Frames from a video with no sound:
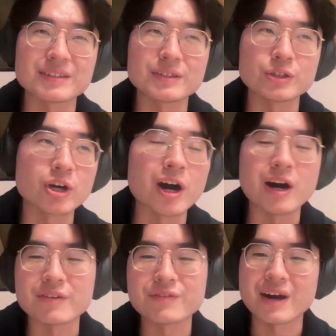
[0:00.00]
you
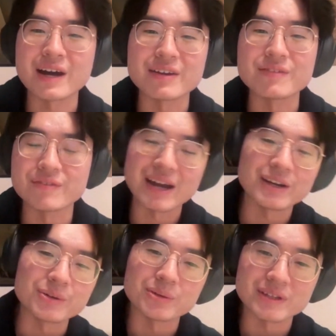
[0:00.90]
can't find
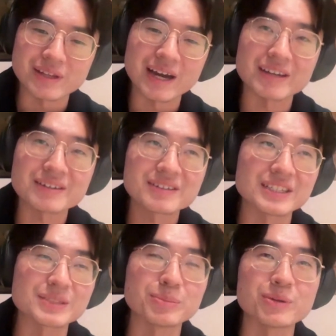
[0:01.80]
value in that.
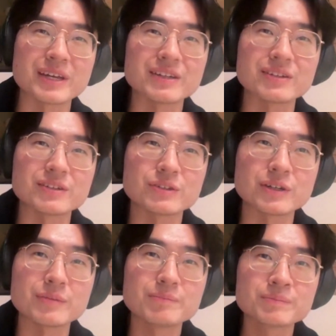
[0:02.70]
It's more that, you
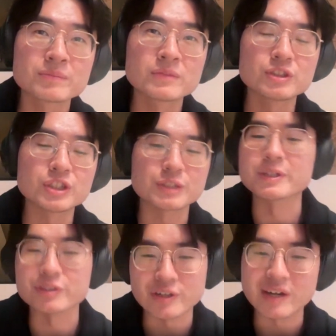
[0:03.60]
know, just
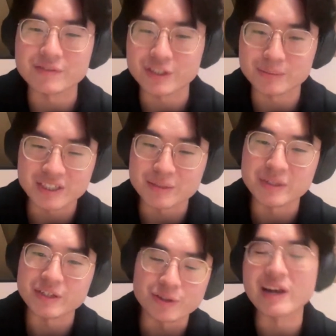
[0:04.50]
because you don't have a job doesn't
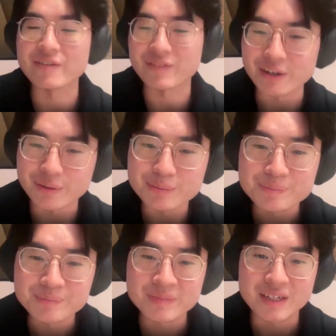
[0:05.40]
mean you don't have value.
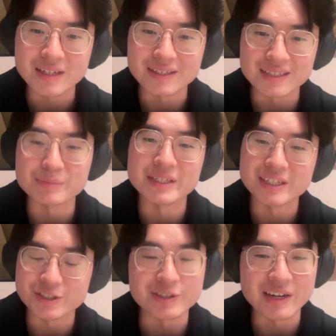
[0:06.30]
It doesn't mean
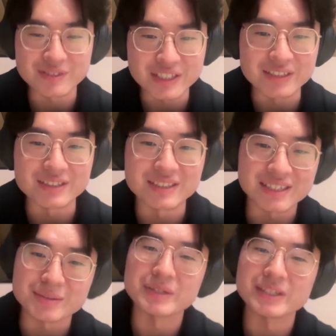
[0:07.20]
that you don't have skills. It
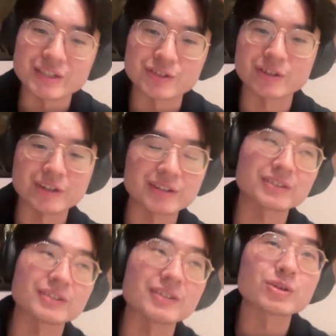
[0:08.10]
doesn't mean that you're not,
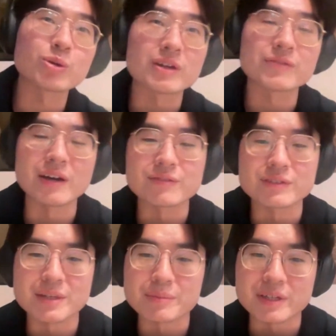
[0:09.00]
qualified for
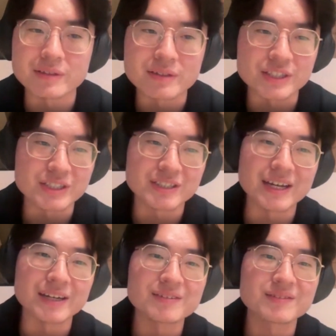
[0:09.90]
something. It's just
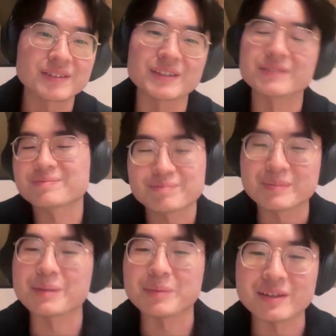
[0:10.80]
that,
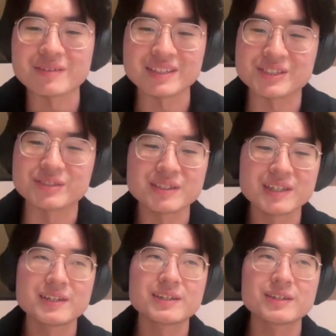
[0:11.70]
maybe it's
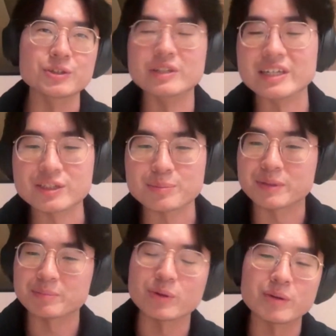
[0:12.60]
you need to
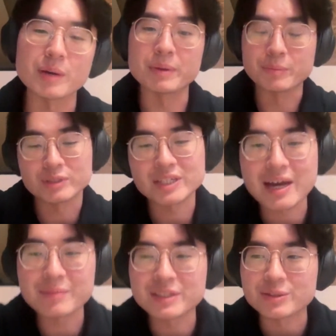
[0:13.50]
put a bit more
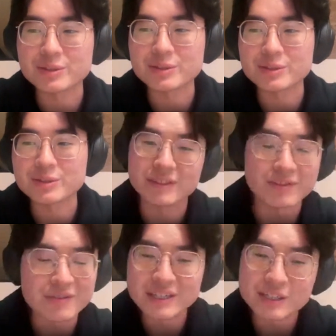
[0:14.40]
time into it,
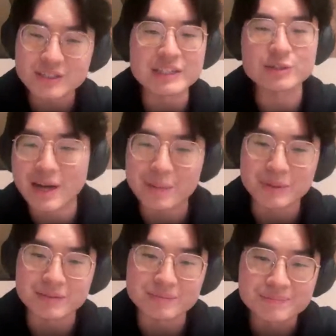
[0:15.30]
and things will
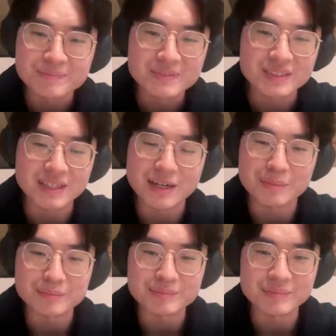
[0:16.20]
happen
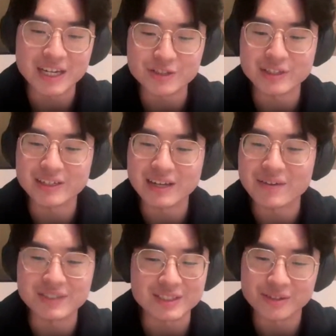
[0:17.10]
naturally in
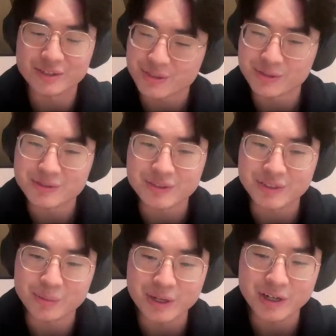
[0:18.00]
life as long as you
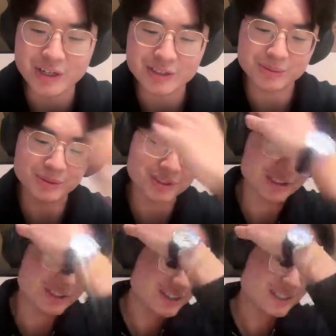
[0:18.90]
work hard towards
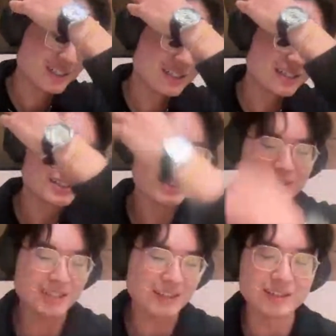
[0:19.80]
it. And
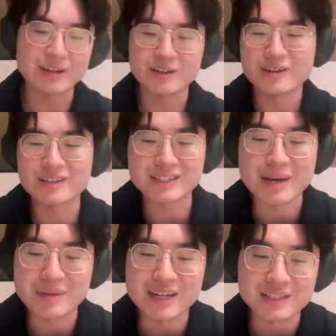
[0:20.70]
so a lot of the
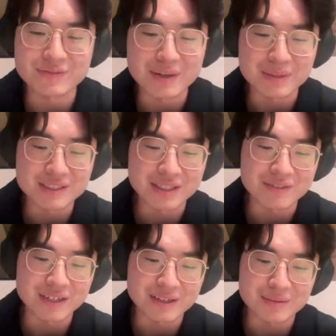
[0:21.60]
time I had to find
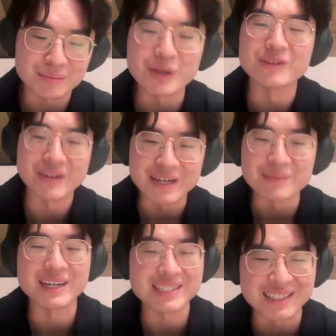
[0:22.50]
myself like
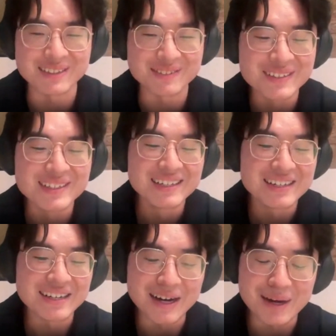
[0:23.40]
motivating myself
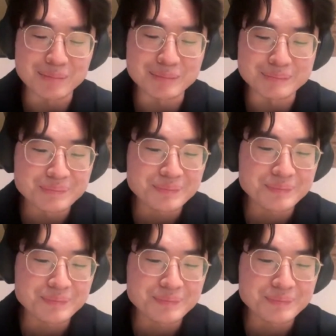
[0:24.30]
by